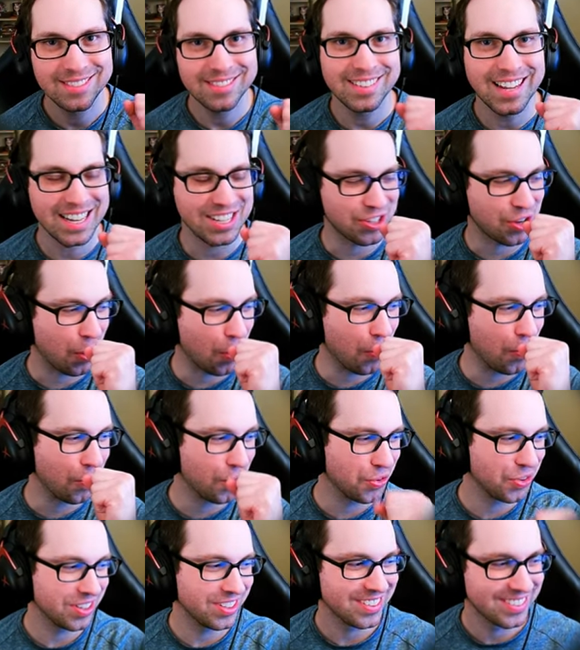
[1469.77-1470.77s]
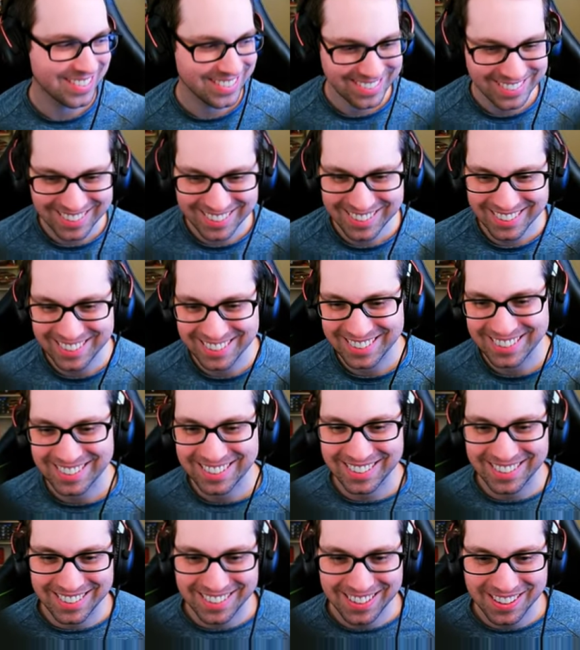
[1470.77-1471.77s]
Let's go. I'm
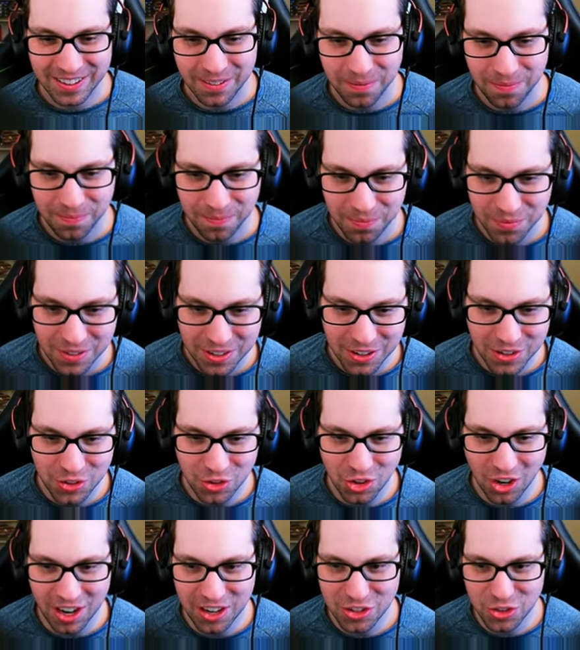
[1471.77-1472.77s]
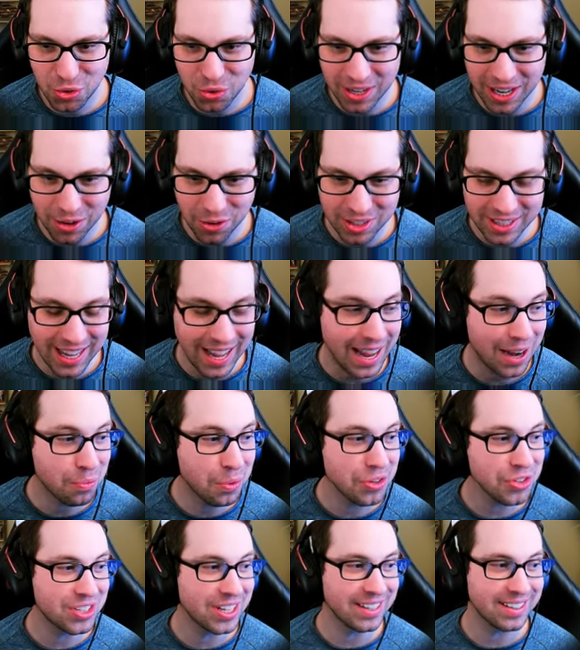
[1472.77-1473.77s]
okay with that. John's okay with that. I
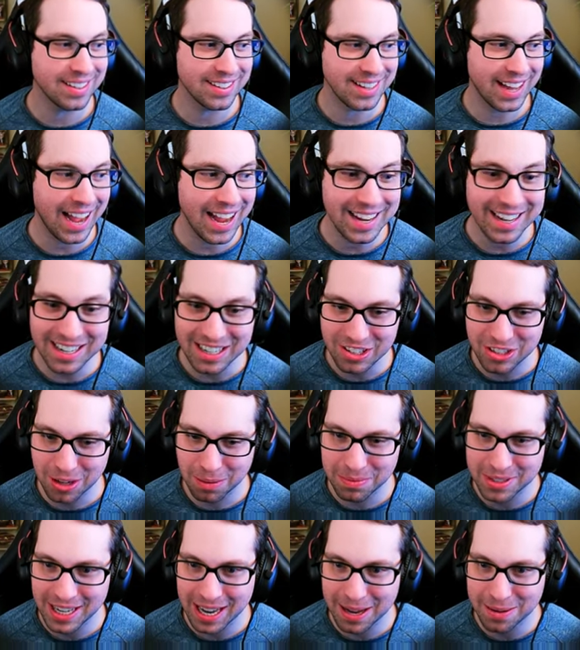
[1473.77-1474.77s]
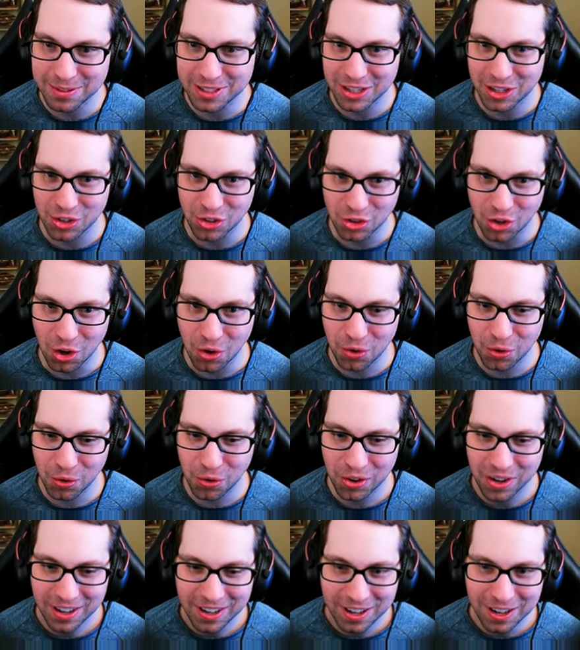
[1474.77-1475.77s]
will say the go. lighting sometimes in the
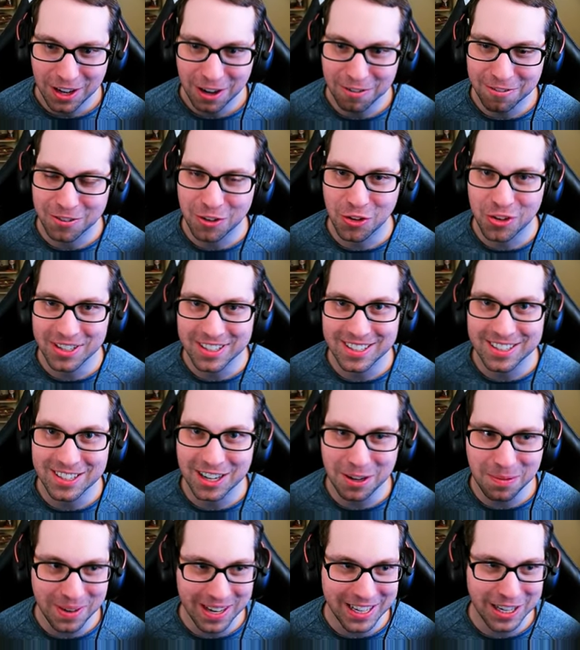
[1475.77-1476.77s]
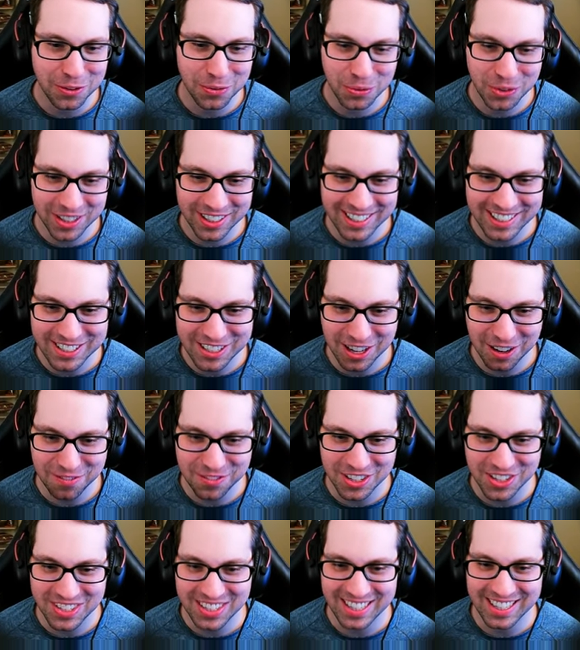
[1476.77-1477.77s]
jungle, of course, is going to make it really tough
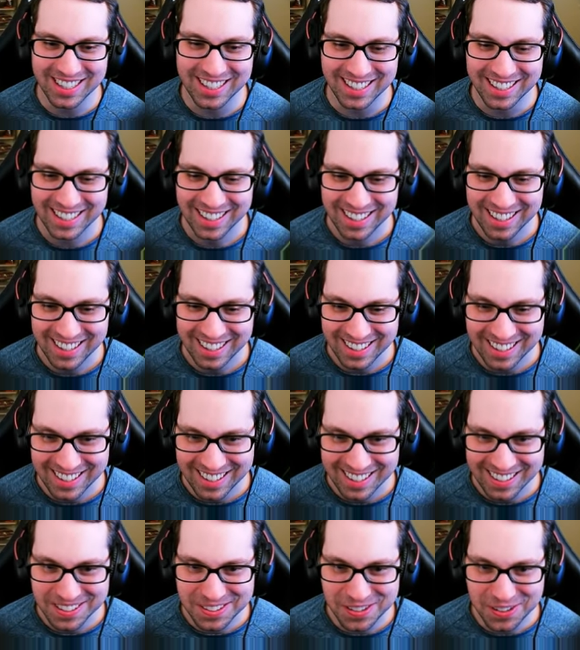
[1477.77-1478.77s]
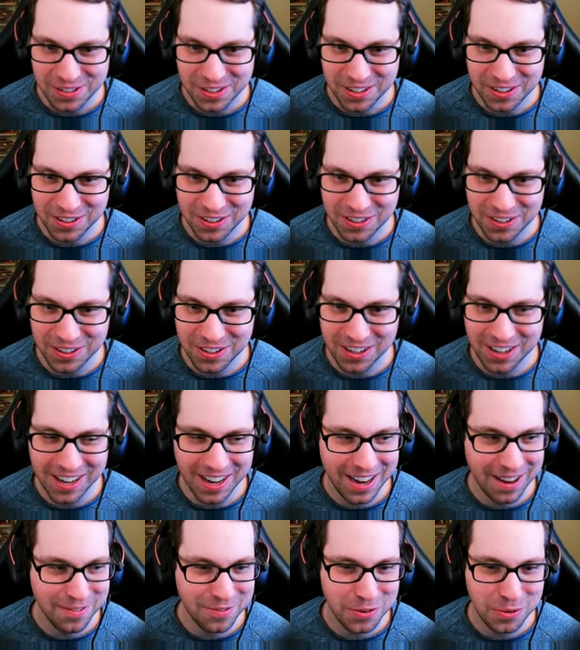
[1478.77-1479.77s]
to see. So you, you're going to
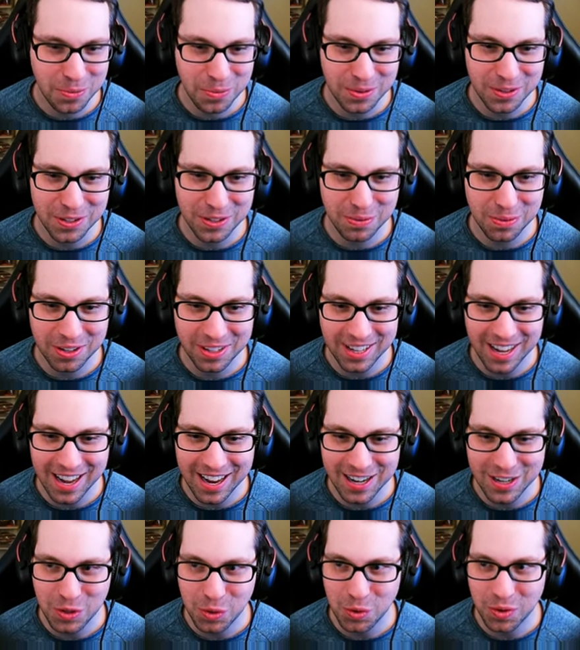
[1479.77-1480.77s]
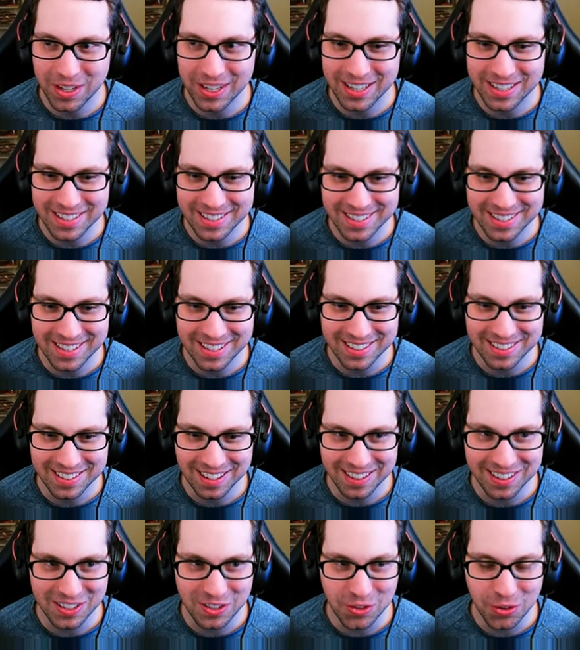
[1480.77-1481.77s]
have to really rely on your instincts
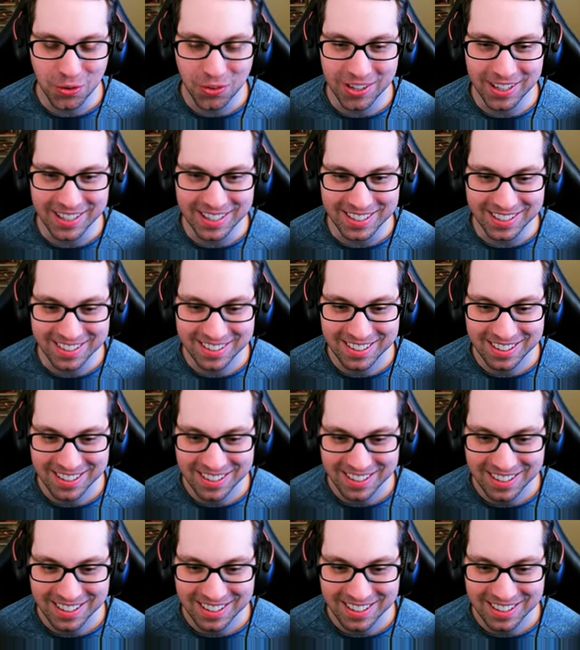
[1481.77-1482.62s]
on these greens.